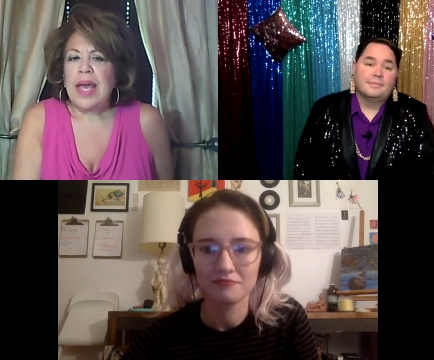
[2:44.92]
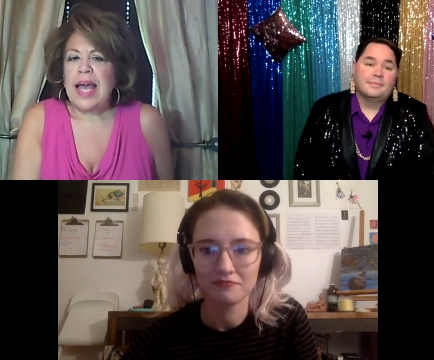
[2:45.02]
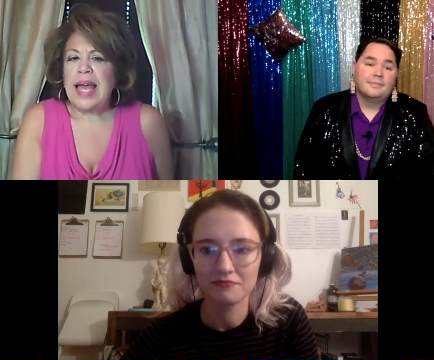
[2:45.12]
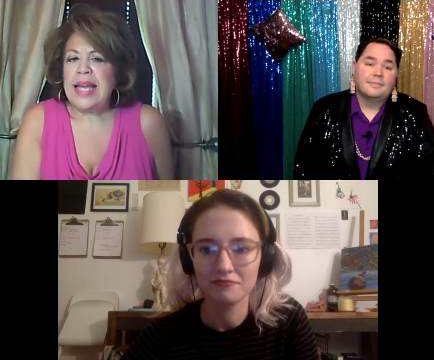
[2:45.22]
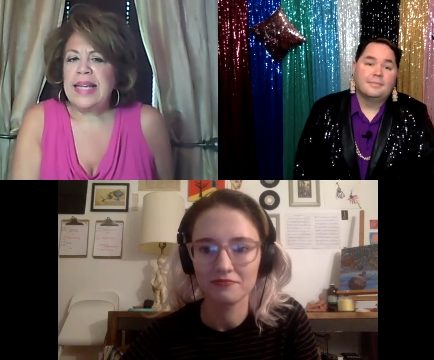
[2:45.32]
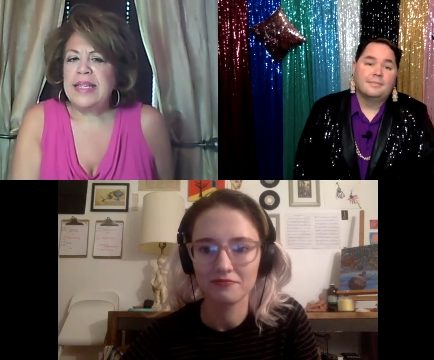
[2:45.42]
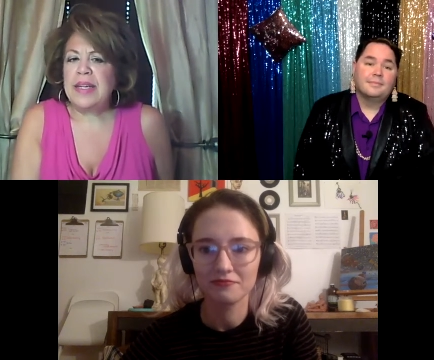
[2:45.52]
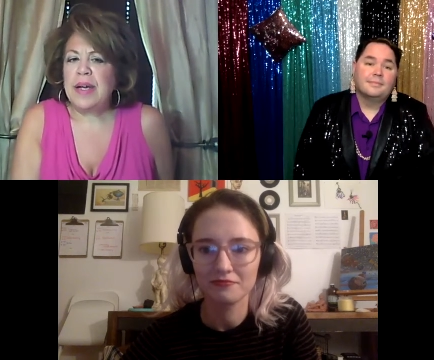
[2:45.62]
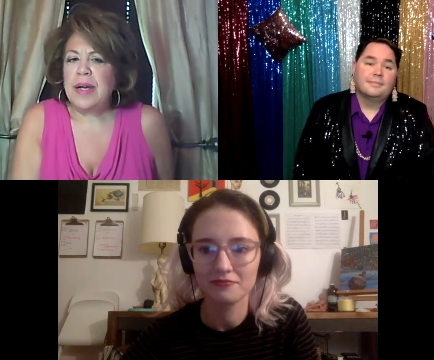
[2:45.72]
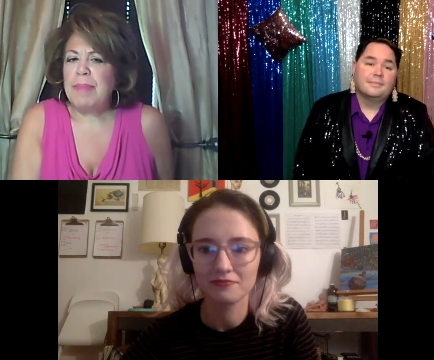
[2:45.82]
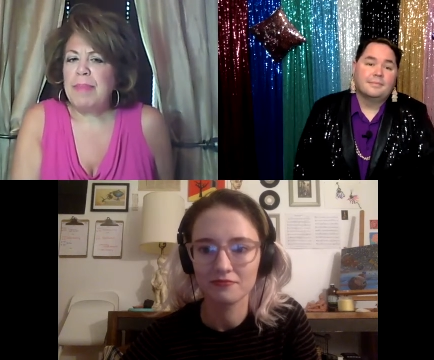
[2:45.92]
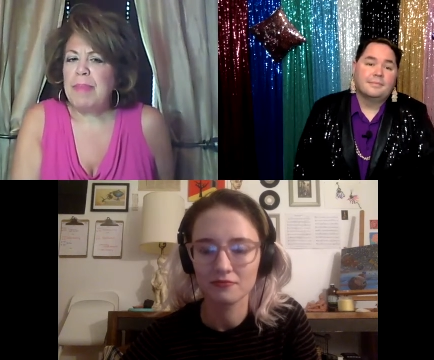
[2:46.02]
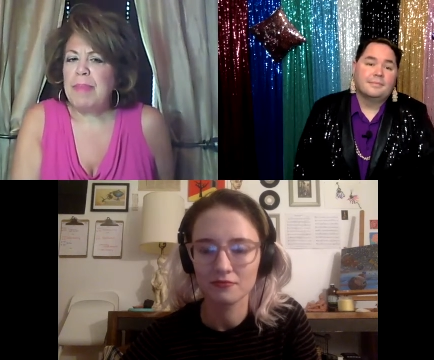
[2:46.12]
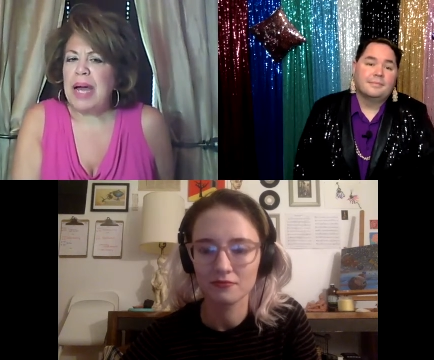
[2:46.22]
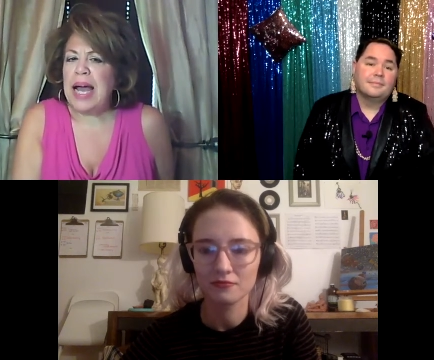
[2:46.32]
Speaker 1: And um,
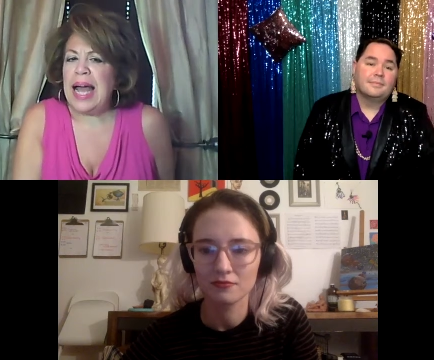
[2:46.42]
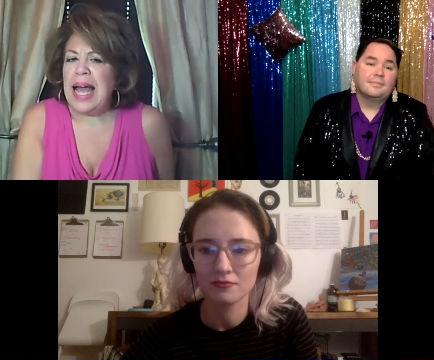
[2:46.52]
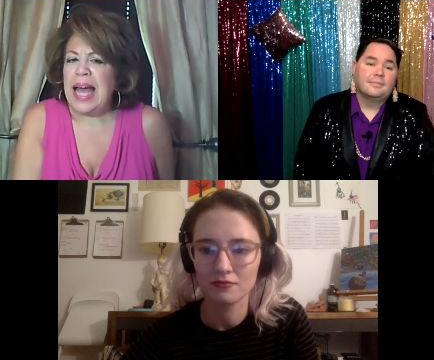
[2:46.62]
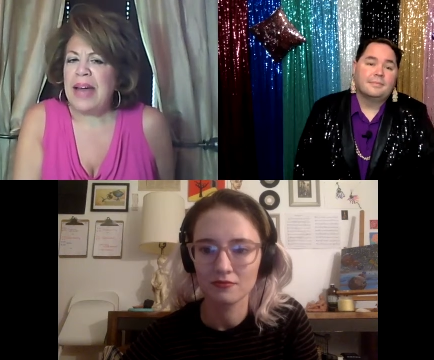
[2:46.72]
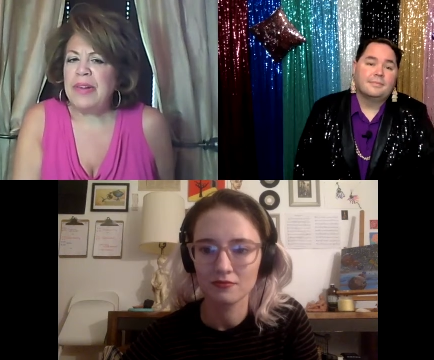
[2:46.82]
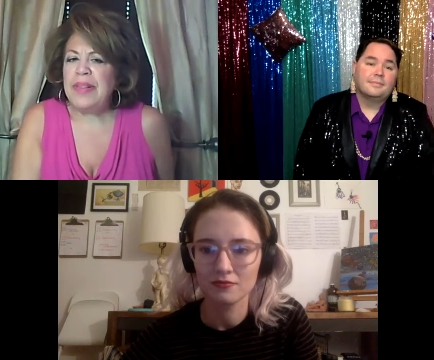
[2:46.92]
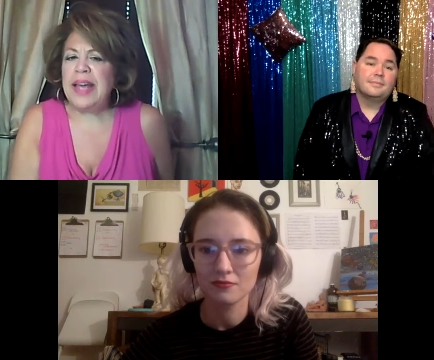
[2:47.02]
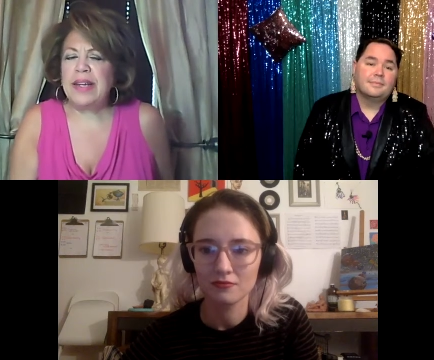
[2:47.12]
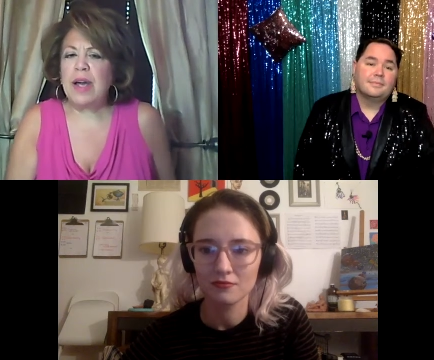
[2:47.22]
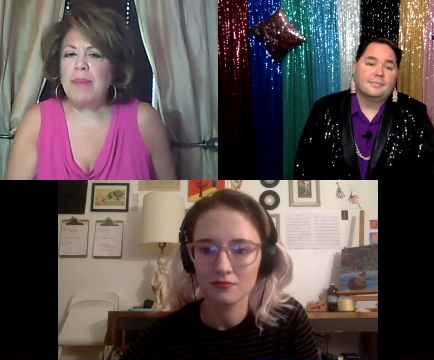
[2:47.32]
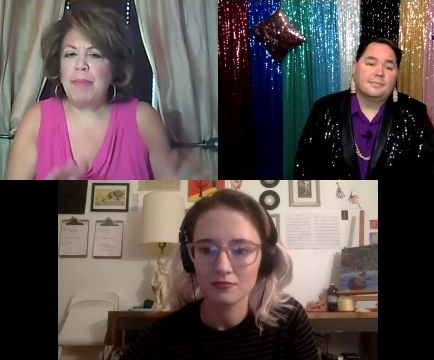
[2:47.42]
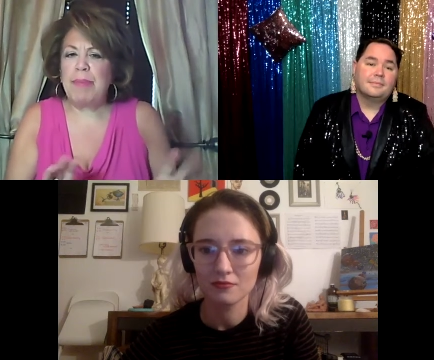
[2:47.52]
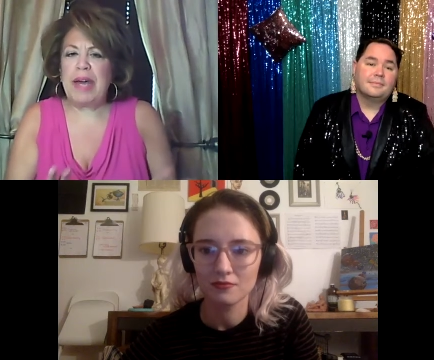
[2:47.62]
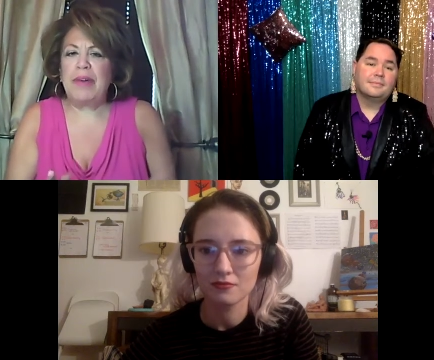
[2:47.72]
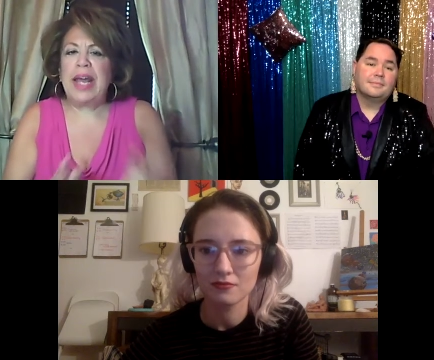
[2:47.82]
how did that come
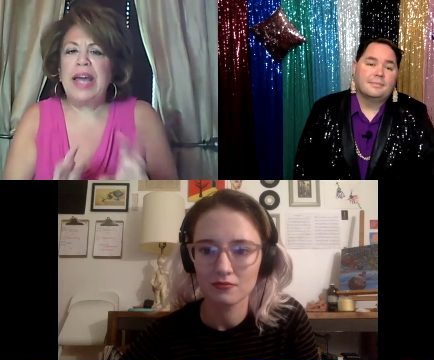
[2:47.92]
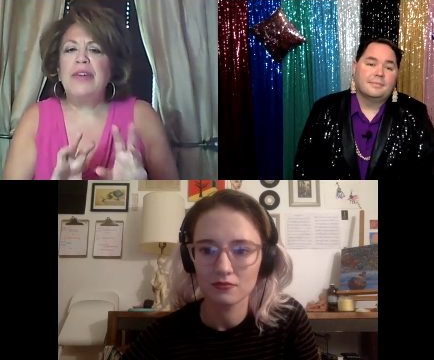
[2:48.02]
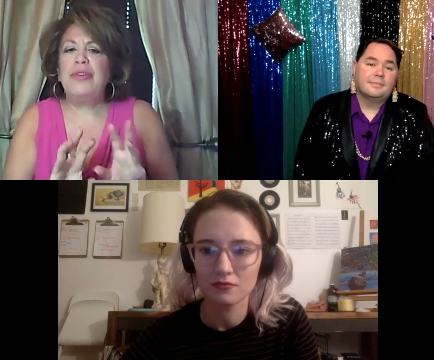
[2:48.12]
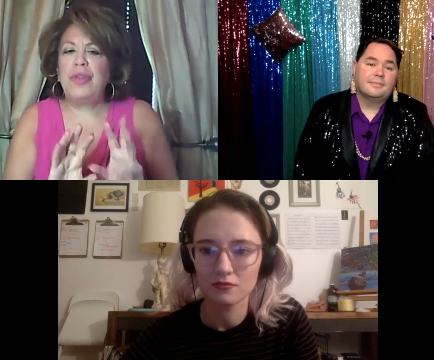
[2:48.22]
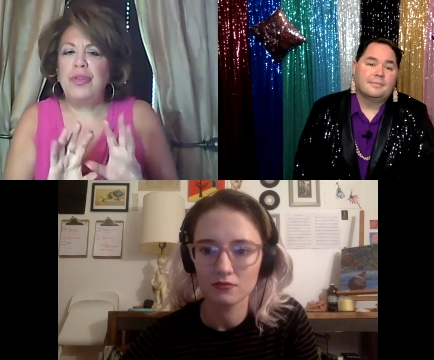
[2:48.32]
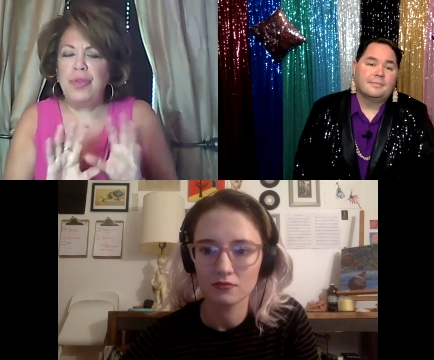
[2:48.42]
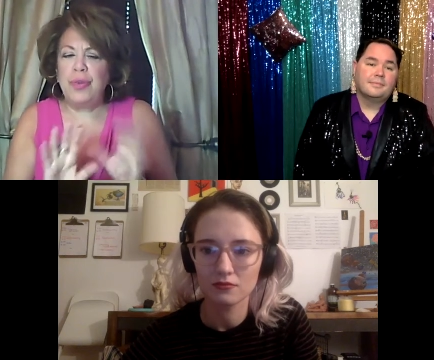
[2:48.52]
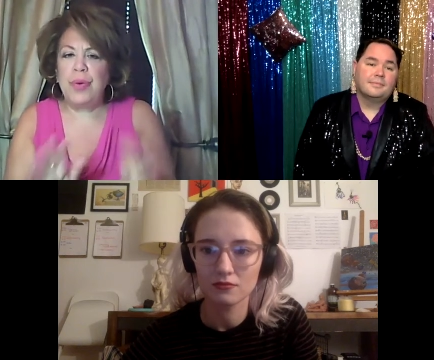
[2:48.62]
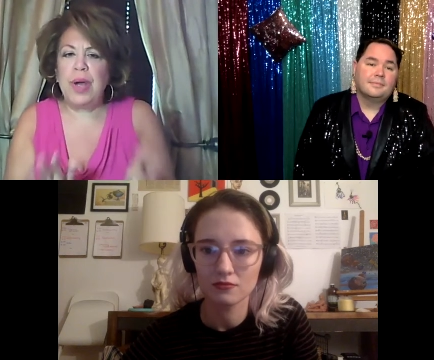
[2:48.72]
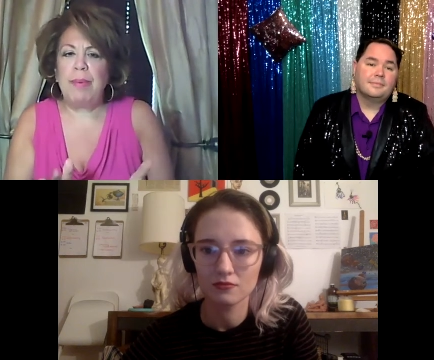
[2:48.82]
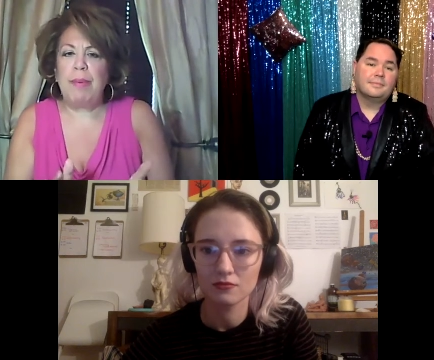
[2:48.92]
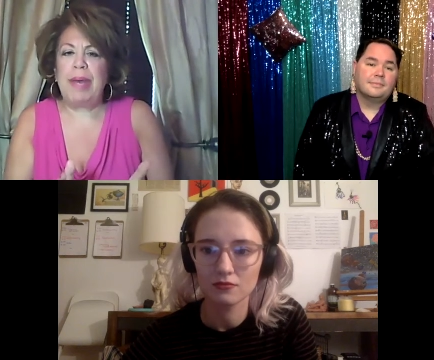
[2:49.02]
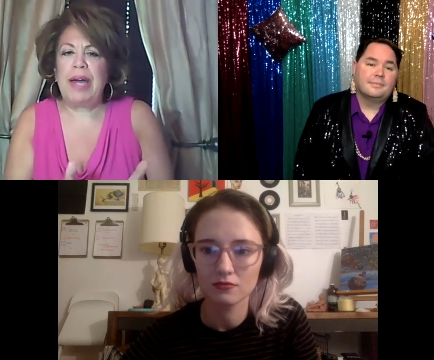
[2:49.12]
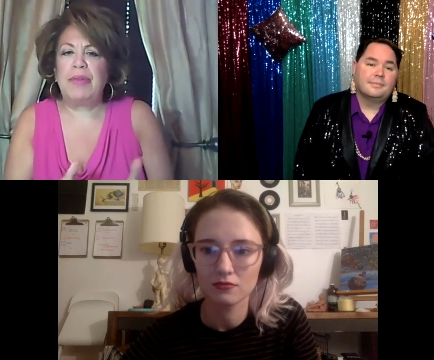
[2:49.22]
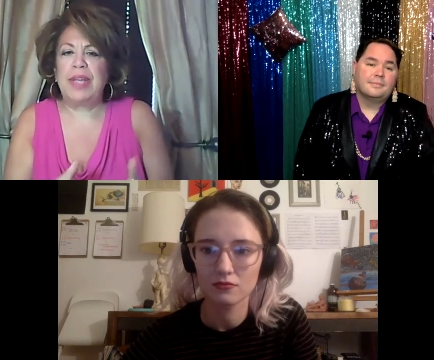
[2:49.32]
about? How did you come
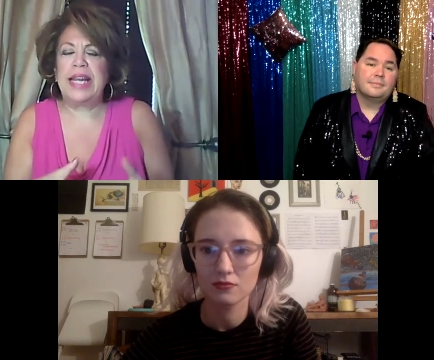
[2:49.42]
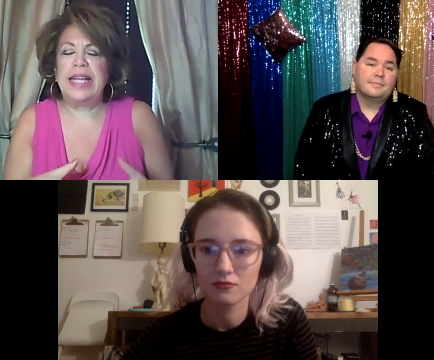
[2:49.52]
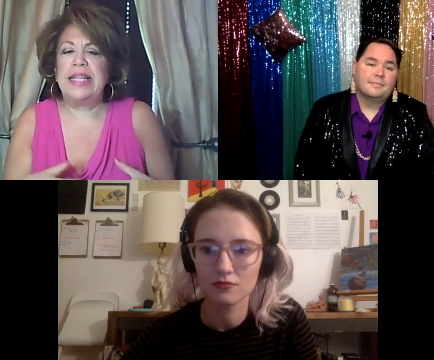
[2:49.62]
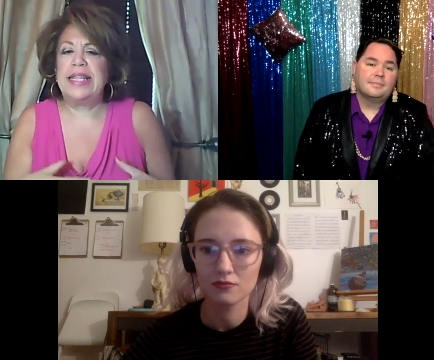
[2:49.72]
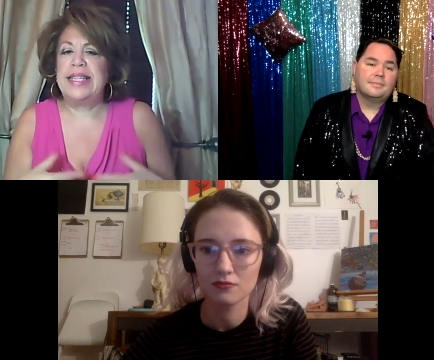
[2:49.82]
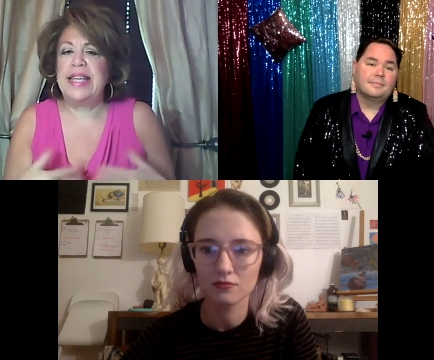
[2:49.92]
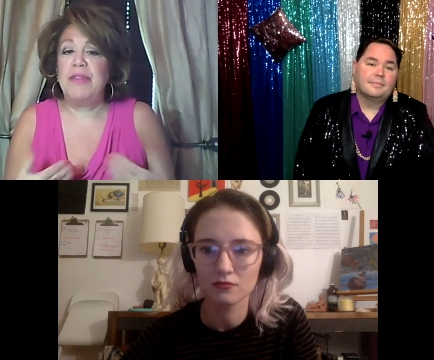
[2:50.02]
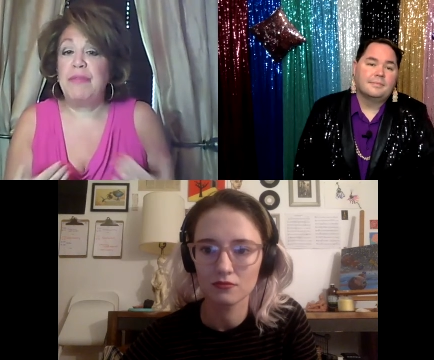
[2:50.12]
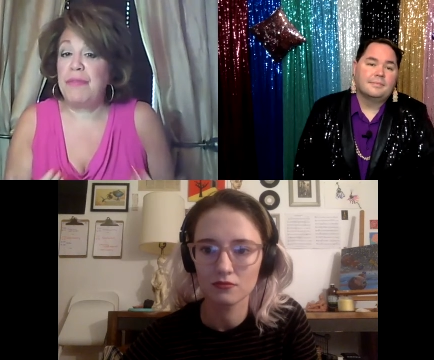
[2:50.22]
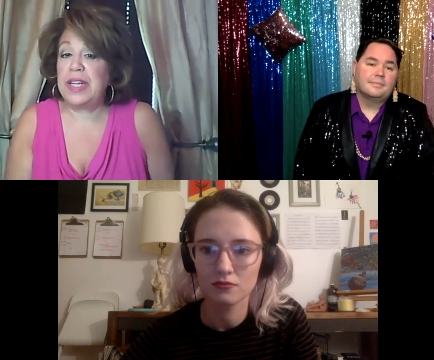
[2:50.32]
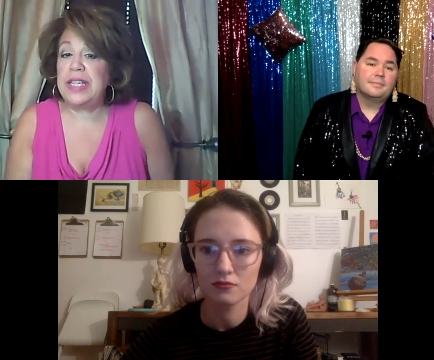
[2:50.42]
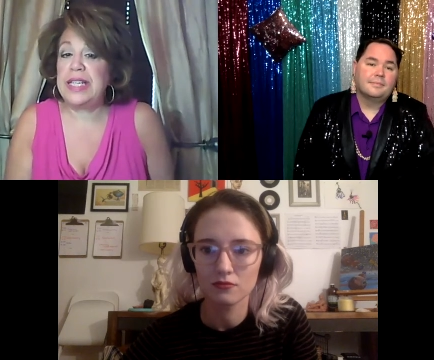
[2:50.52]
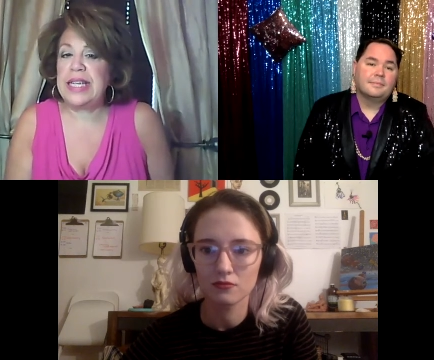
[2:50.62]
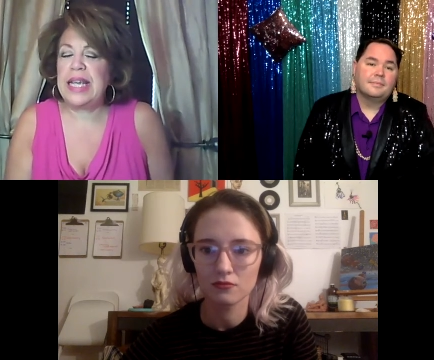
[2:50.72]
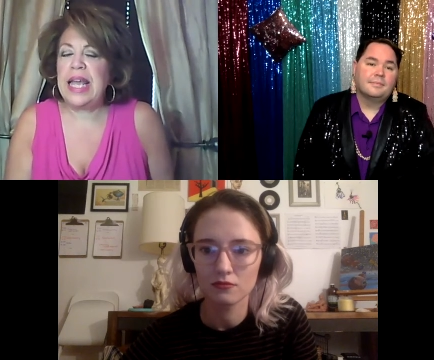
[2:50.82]
about getting, let's say, the
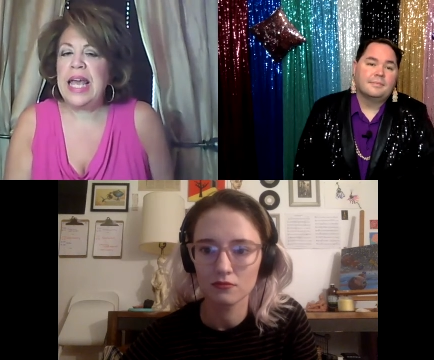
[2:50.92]
funding